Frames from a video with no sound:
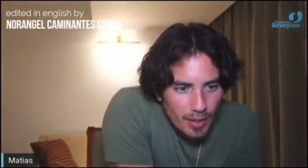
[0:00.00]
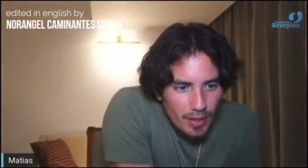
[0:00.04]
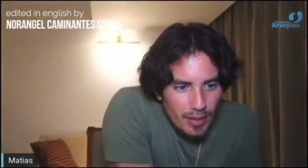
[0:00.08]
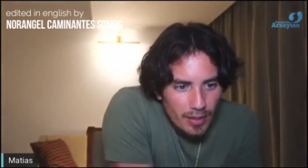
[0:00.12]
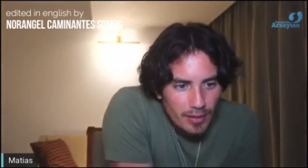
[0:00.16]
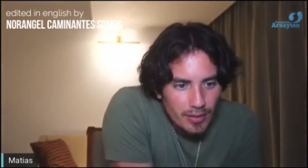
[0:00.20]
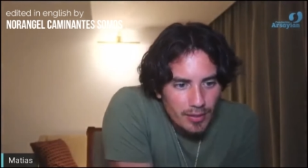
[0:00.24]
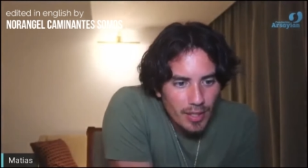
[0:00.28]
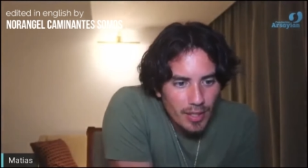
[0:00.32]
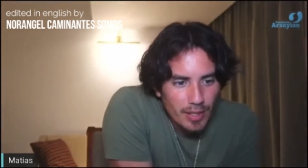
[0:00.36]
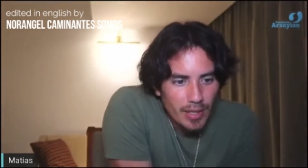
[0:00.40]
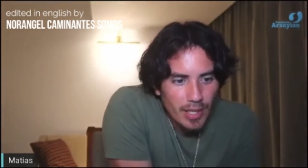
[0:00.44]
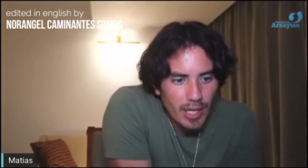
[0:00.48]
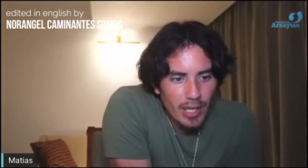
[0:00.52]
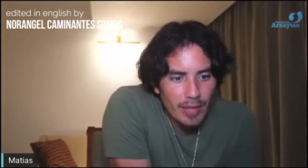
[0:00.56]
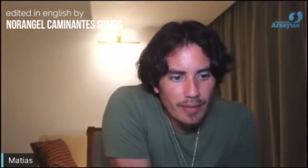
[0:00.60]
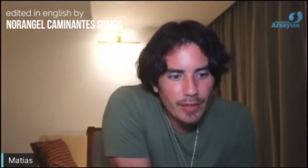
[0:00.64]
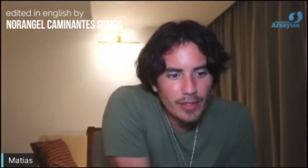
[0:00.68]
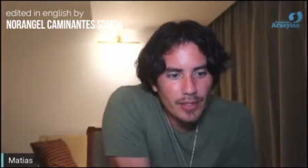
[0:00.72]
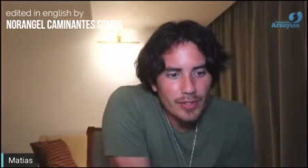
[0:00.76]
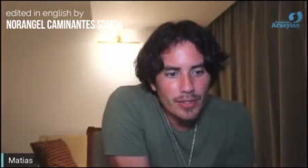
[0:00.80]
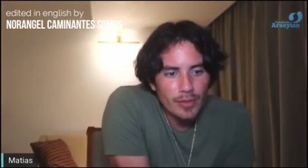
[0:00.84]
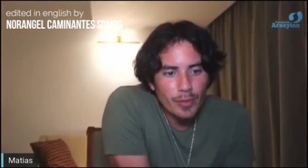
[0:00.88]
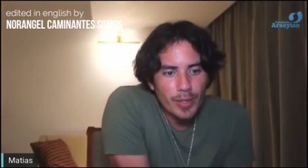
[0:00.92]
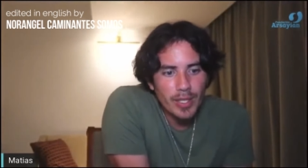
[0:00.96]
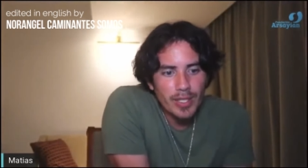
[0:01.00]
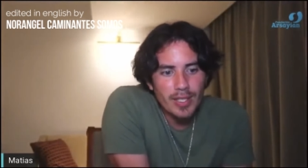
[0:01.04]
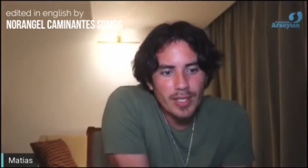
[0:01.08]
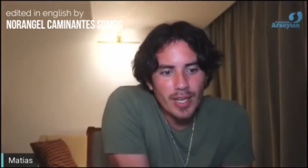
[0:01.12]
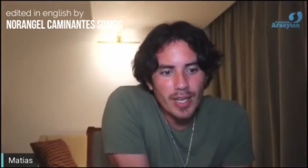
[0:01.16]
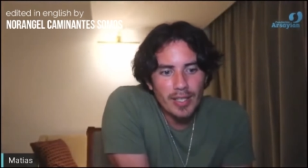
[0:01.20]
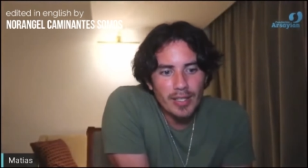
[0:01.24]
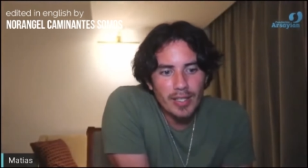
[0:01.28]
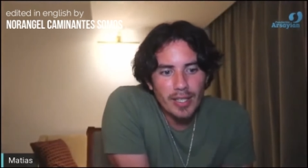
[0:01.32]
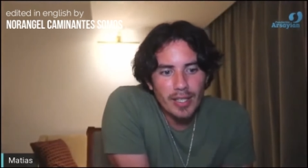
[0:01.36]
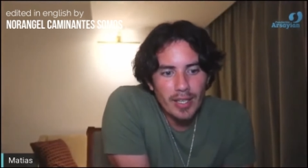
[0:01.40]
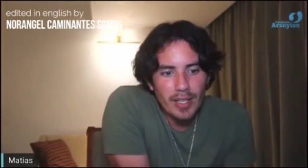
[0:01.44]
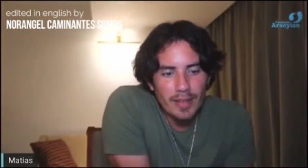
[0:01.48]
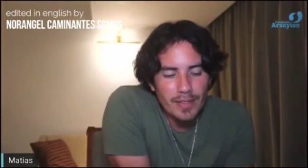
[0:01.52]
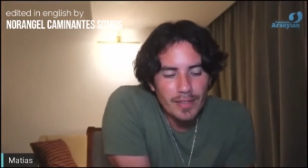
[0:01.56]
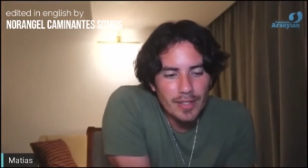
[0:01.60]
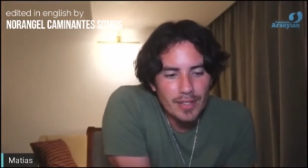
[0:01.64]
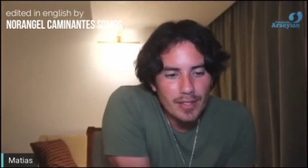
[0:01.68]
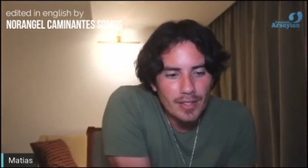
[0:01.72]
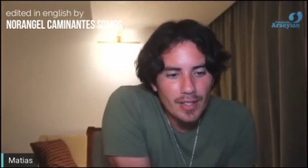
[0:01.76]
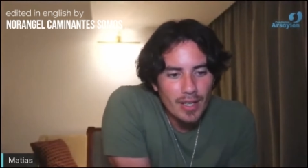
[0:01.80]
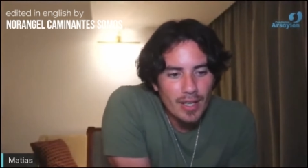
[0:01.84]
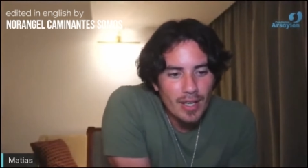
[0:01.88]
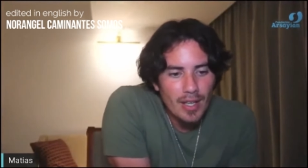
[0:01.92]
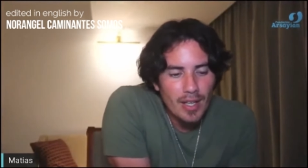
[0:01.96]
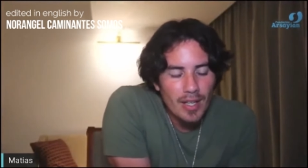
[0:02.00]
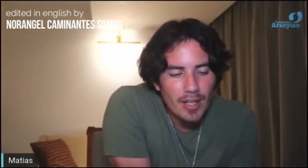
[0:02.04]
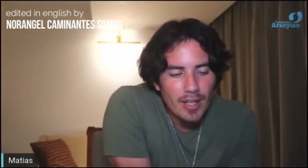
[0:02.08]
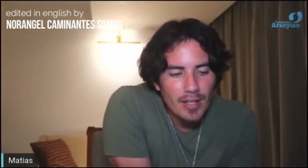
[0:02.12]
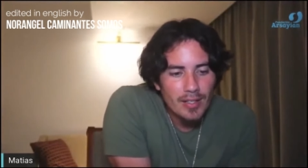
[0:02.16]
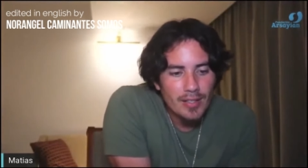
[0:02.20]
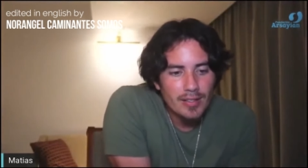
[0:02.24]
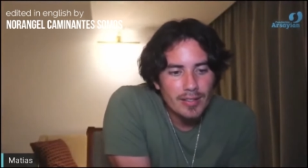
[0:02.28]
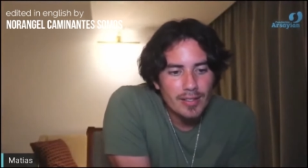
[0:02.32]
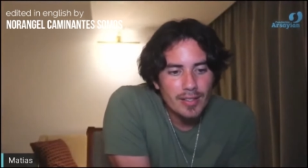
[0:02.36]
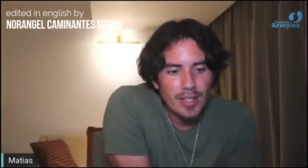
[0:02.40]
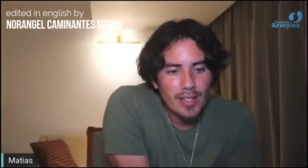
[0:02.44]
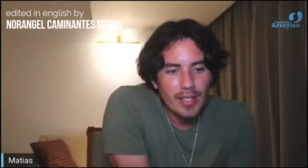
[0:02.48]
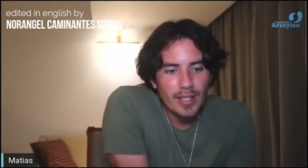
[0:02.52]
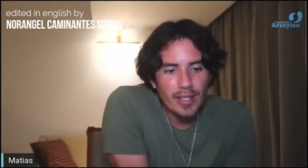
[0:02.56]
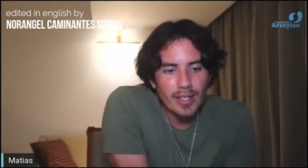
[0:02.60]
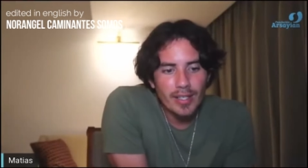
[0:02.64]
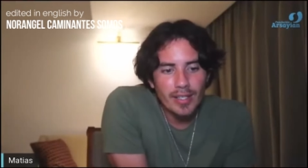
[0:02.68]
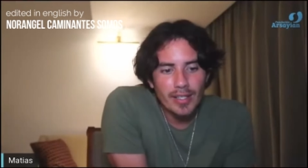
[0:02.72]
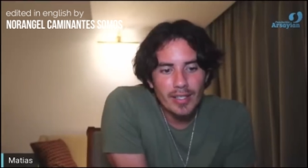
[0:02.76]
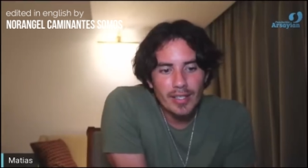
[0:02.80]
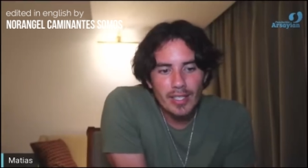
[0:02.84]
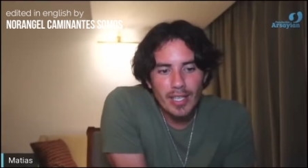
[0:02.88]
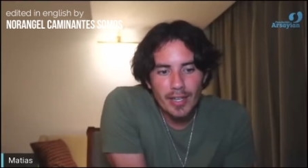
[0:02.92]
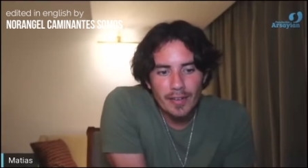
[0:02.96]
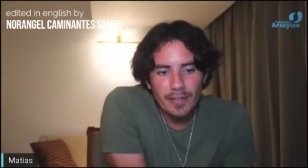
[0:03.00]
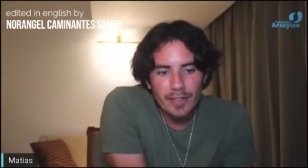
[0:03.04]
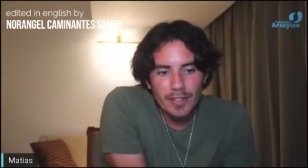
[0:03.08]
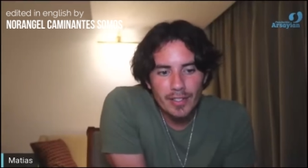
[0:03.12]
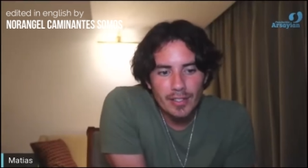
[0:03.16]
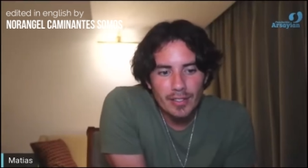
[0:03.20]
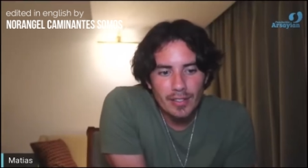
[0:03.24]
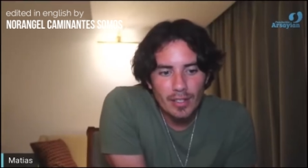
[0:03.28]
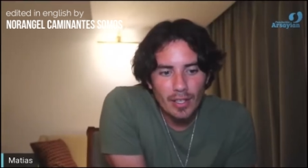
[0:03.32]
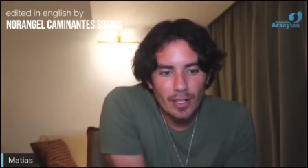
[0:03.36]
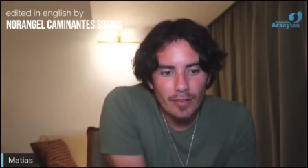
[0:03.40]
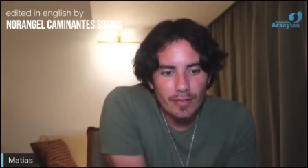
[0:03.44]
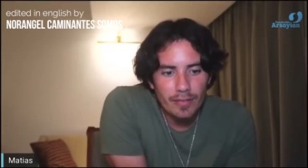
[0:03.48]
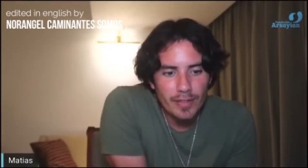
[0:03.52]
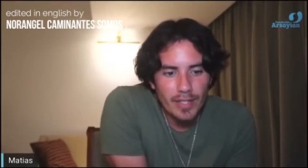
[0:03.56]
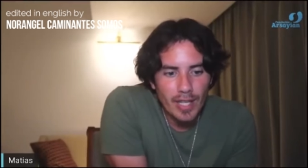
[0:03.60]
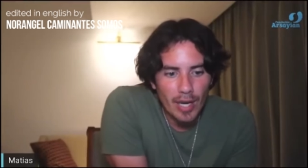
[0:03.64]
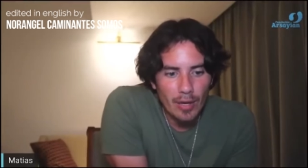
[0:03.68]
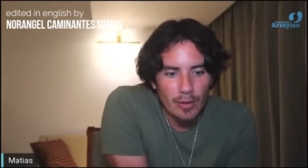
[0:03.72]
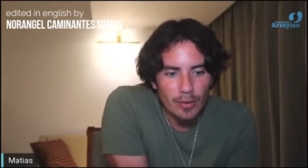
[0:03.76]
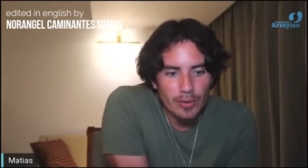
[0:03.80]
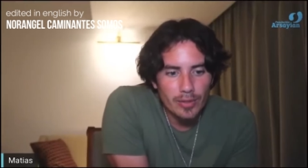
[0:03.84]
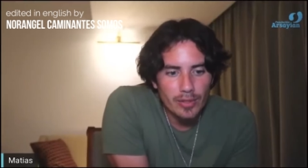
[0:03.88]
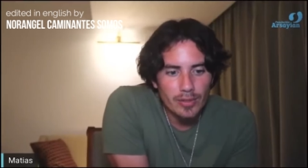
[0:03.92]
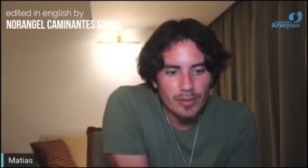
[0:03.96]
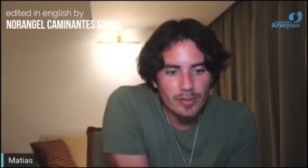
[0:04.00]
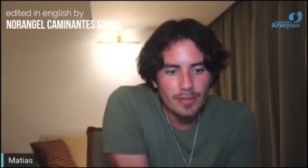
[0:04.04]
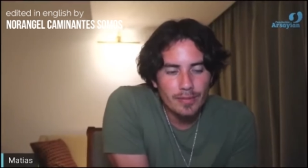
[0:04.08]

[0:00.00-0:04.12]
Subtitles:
that delivers wit and gives the gift of doubt.